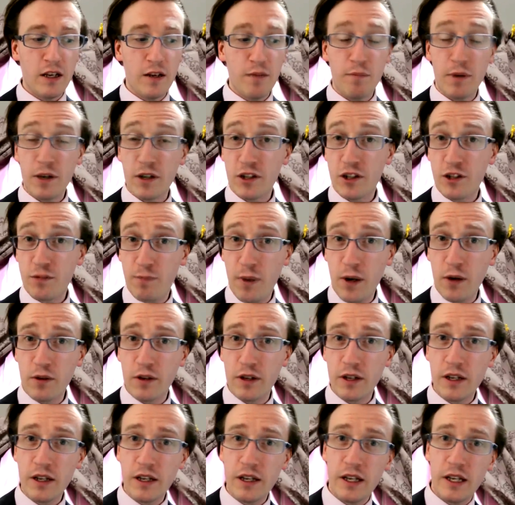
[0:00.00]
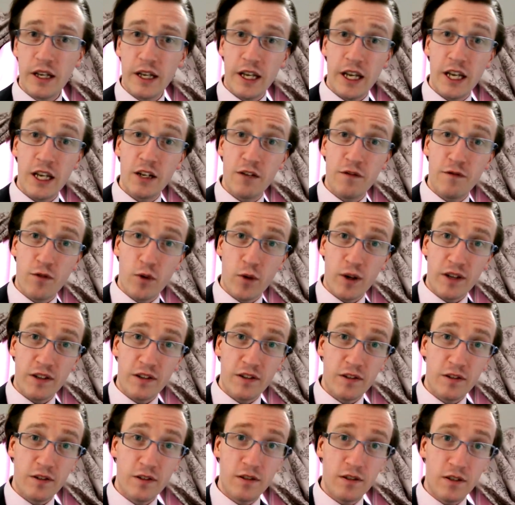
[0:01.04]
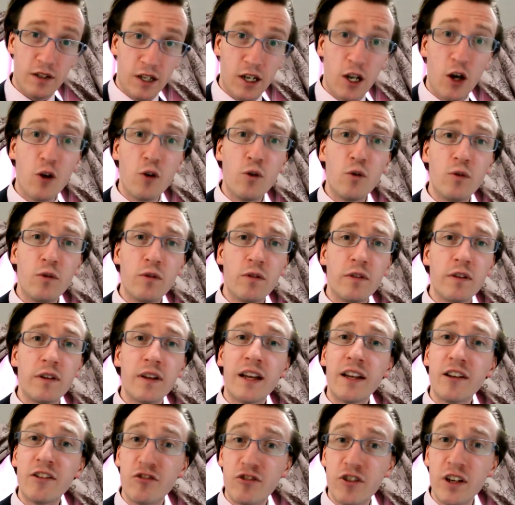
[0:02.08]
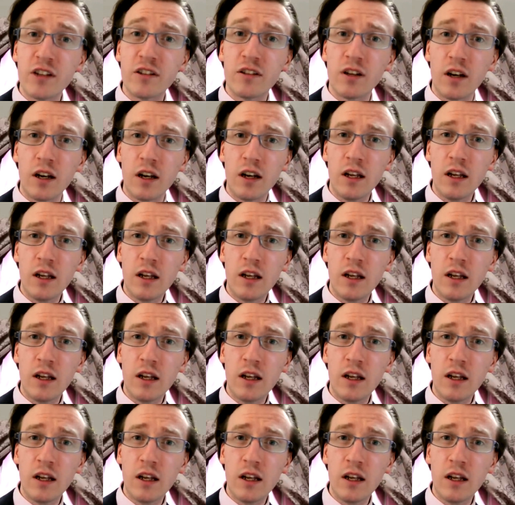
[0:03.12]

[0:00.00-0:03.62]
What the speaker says: but spoke in a voice low and gentle.